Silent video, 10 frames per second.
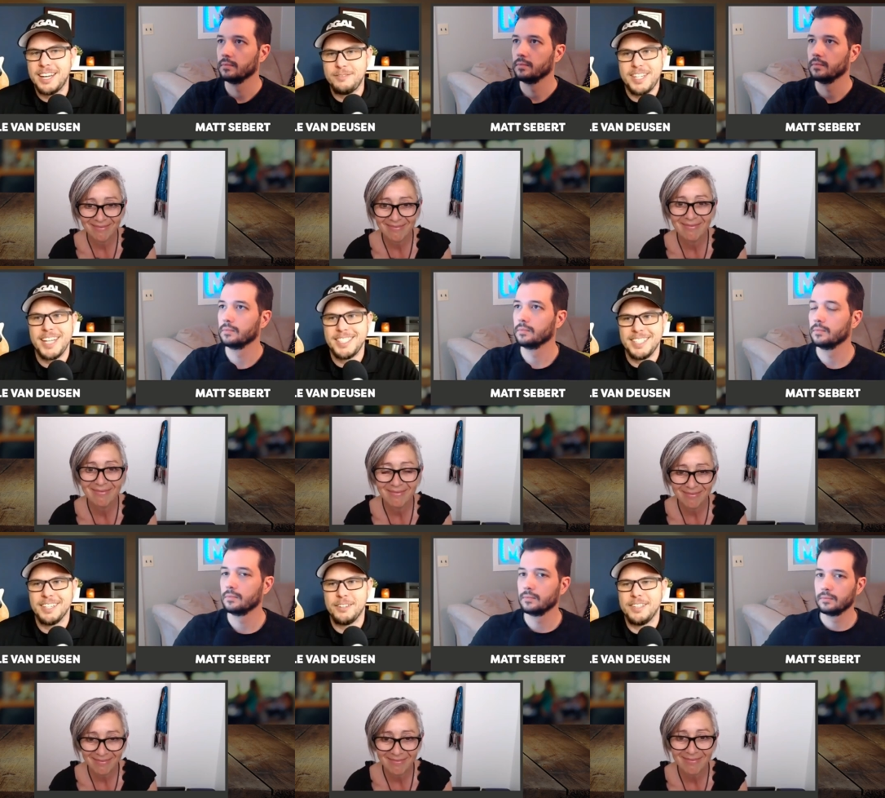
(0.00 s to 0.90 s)
Speaker 1: of testing
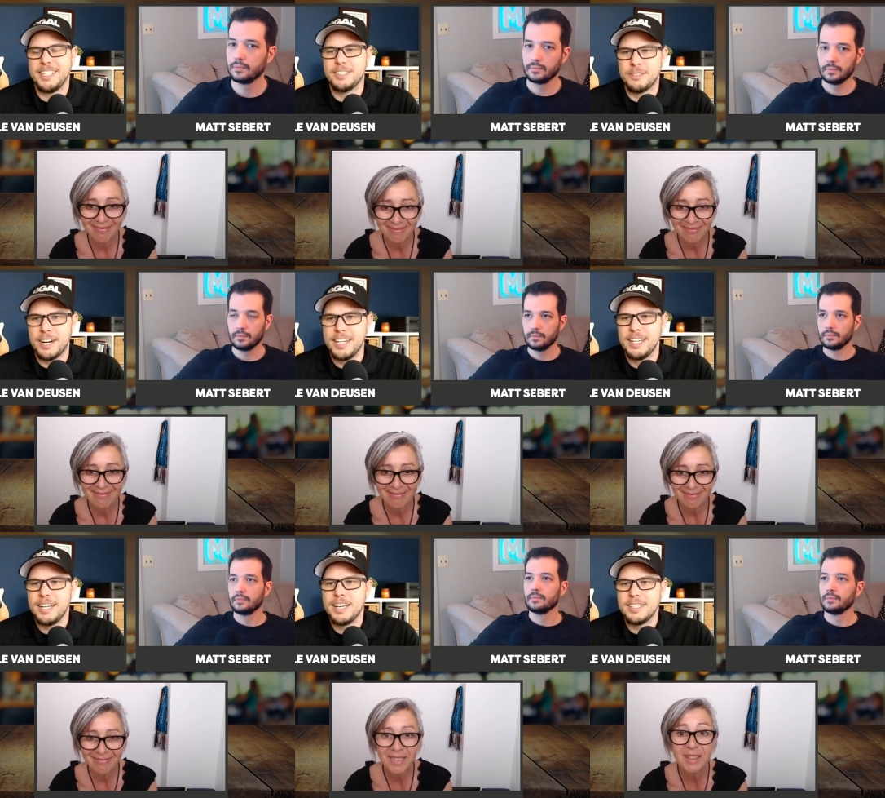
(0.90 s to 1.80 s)
all this, right?
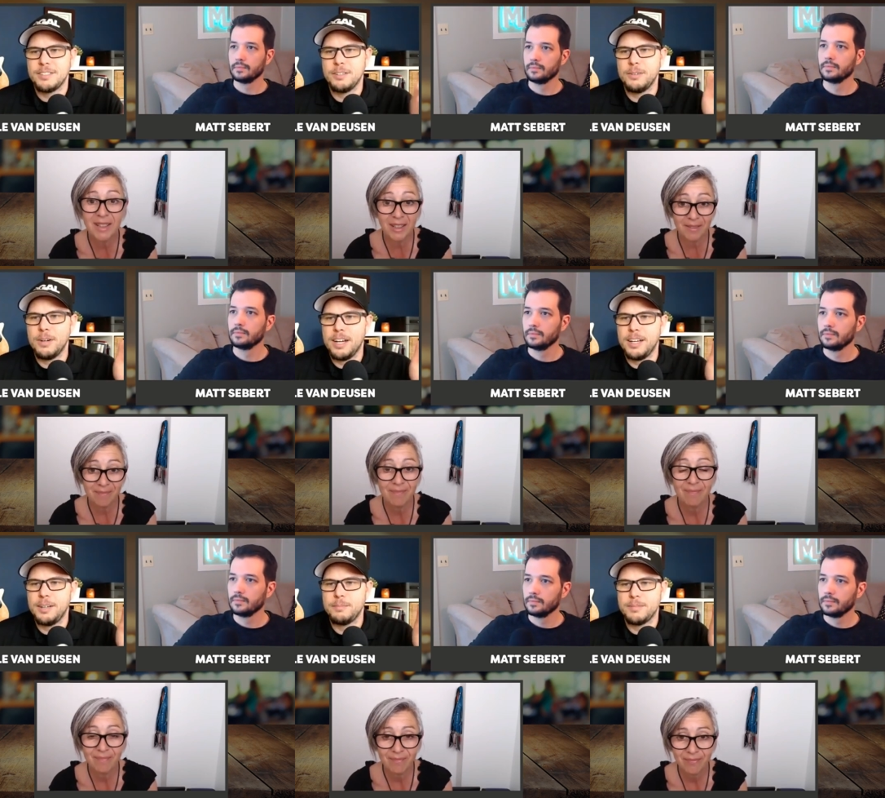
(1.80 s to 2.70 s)
So, yeah.
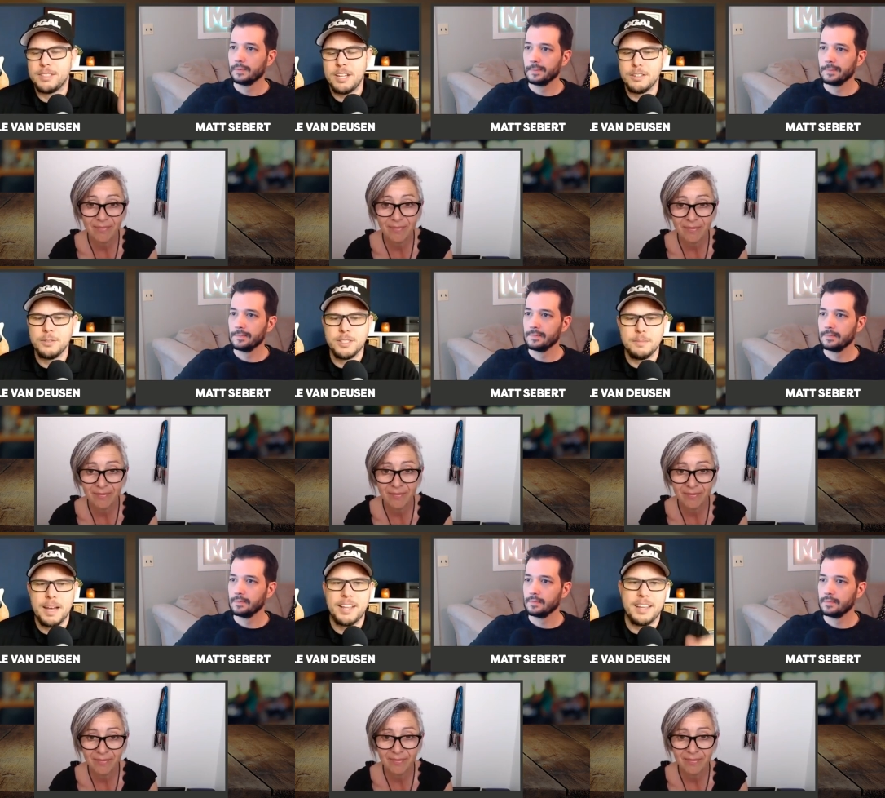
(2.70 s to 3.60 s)
um, talk to us
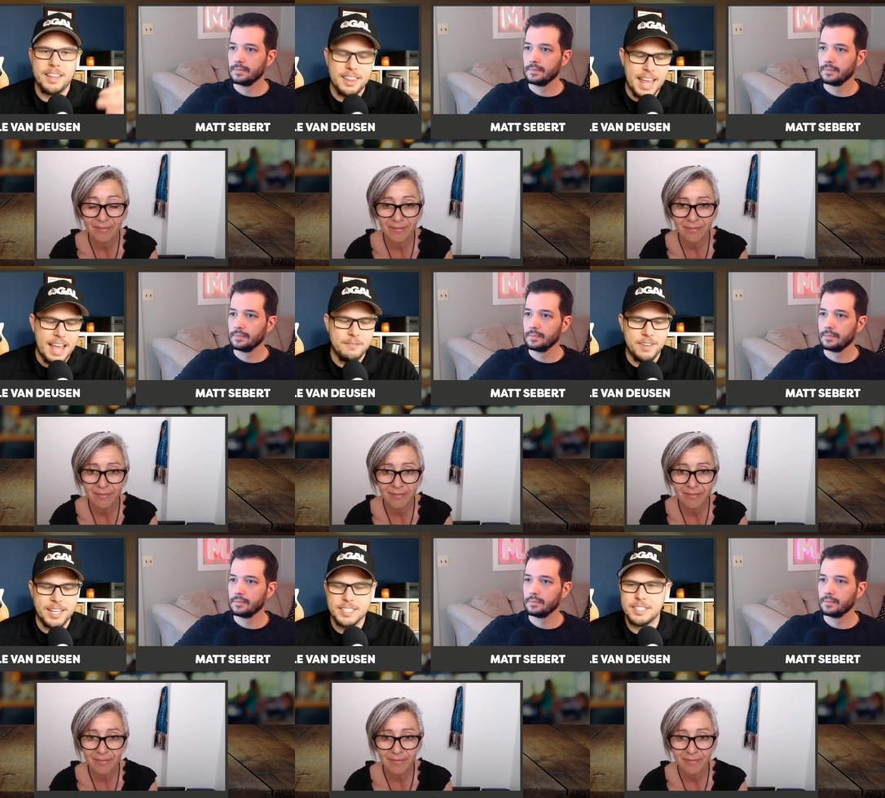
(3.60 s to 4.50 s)
about that
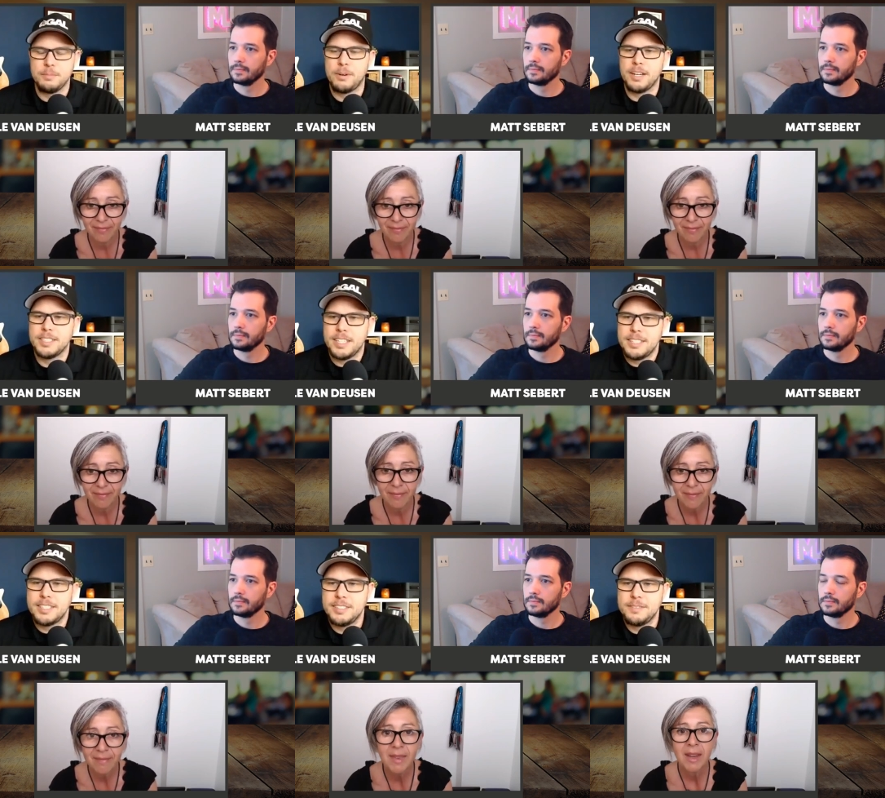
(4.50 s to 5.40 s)
phase of the
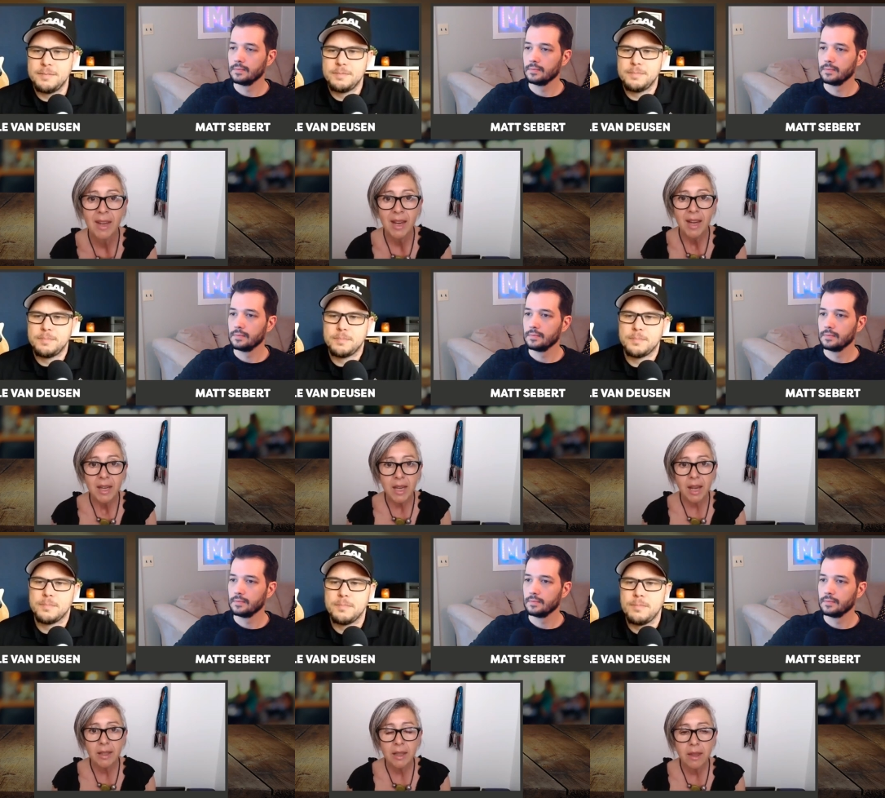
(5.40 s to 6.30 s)
process.
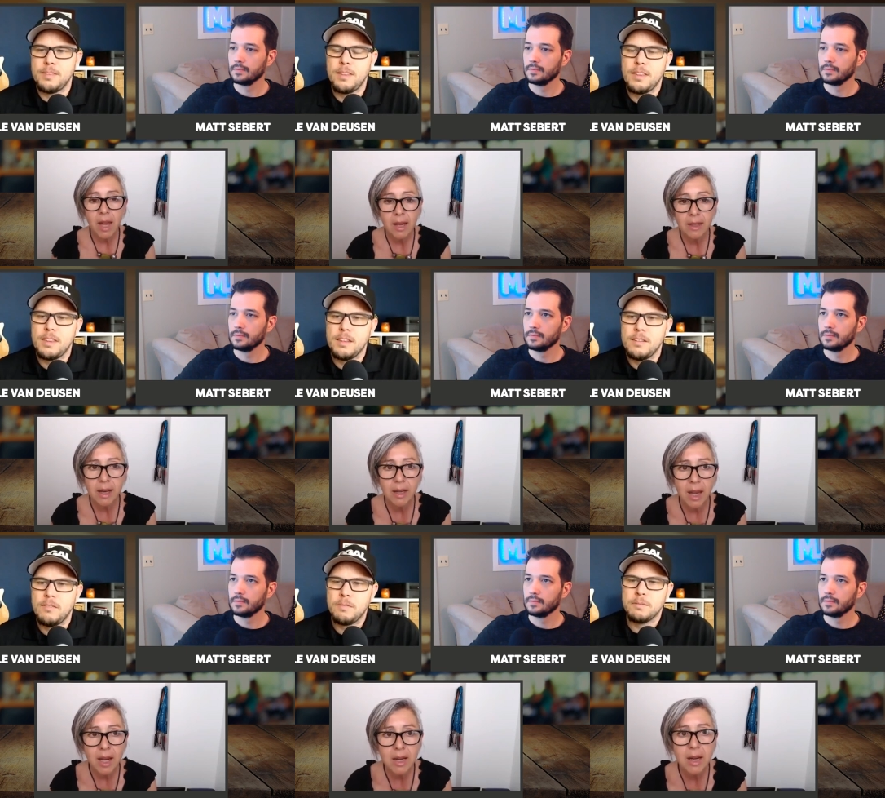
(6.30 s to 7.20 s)
Speaker 2: Yes, that
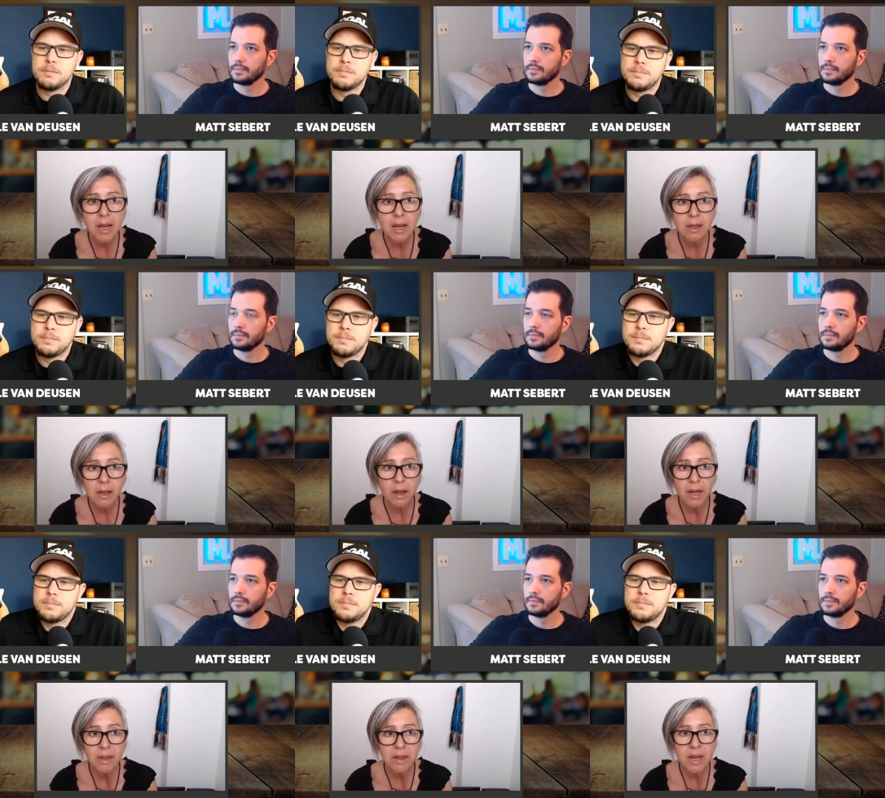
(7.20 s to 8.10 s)
again is, I
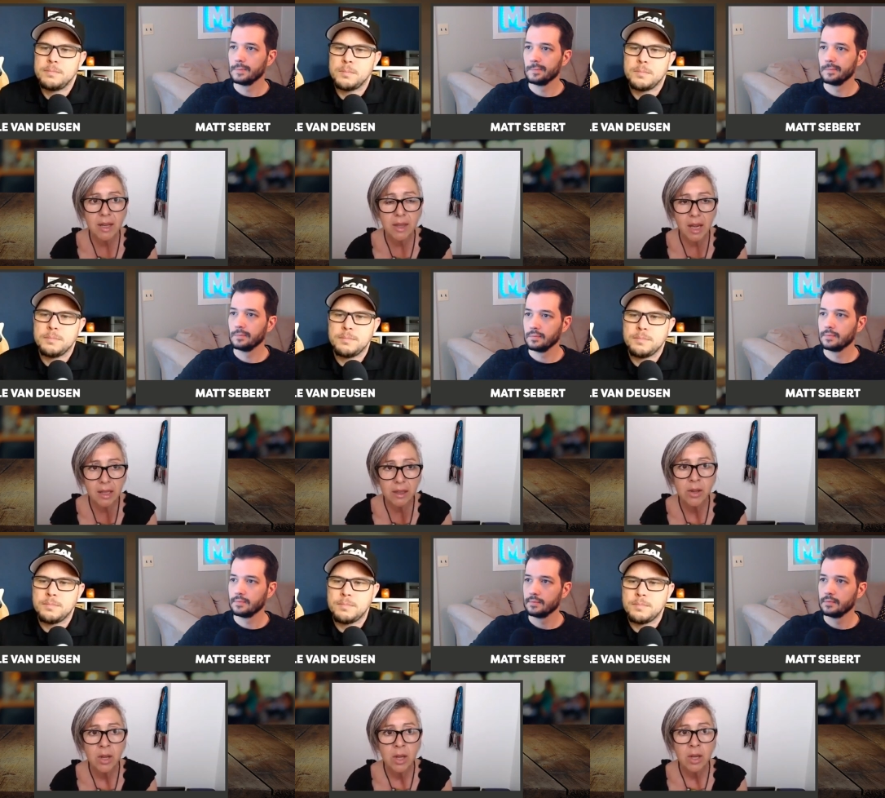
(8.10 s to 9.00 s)
think that
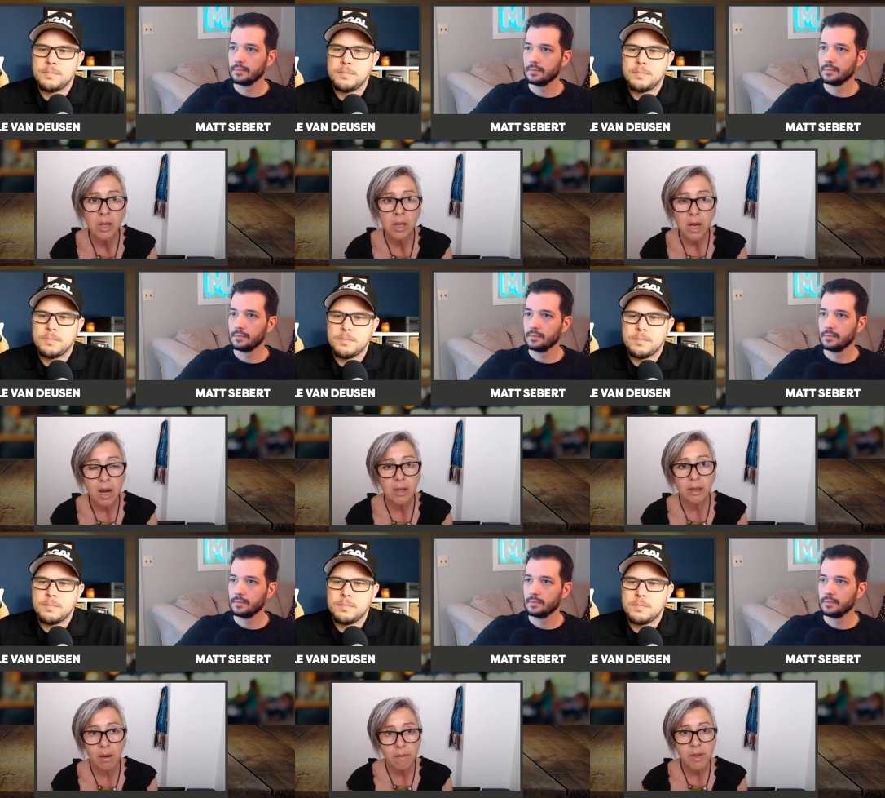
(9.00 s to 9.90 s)
is
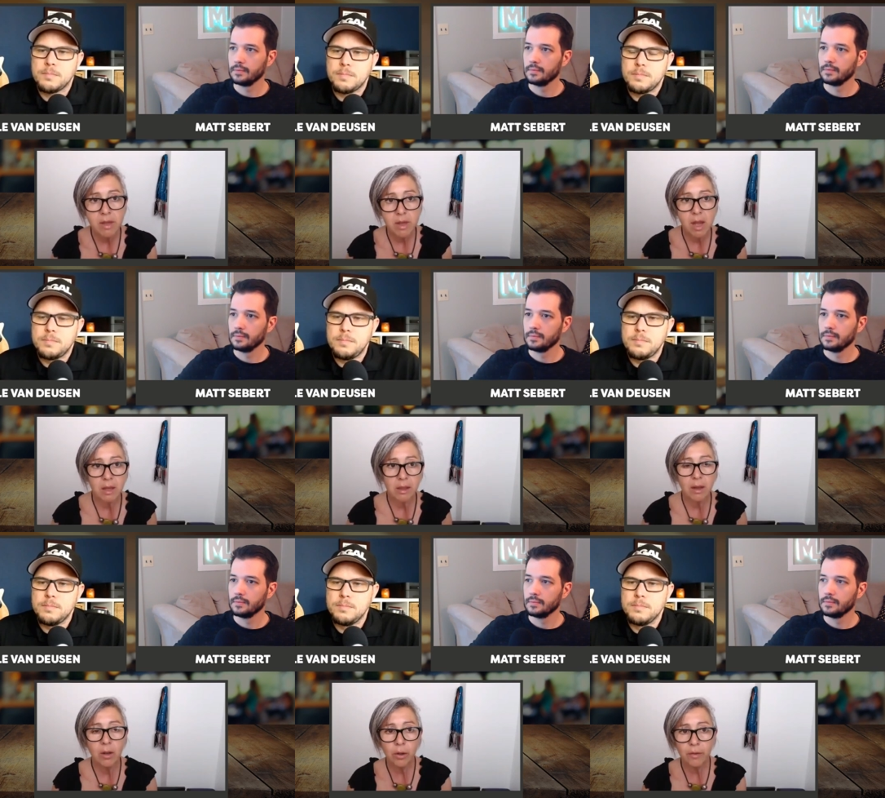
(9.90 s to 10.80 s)
something that a
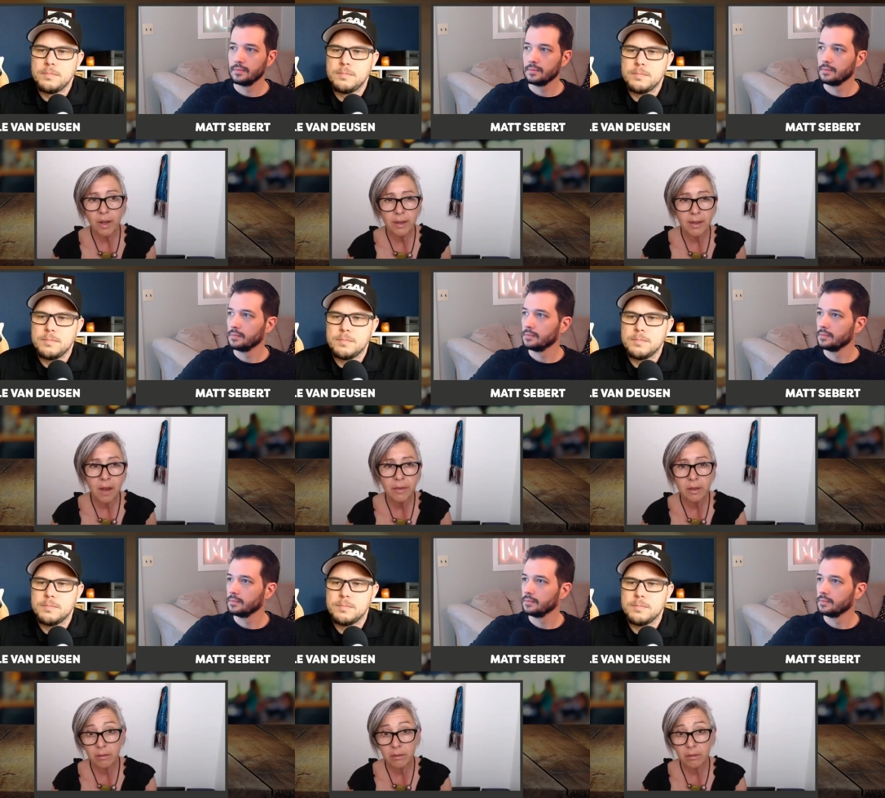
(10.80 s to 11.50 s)
lot of us haven't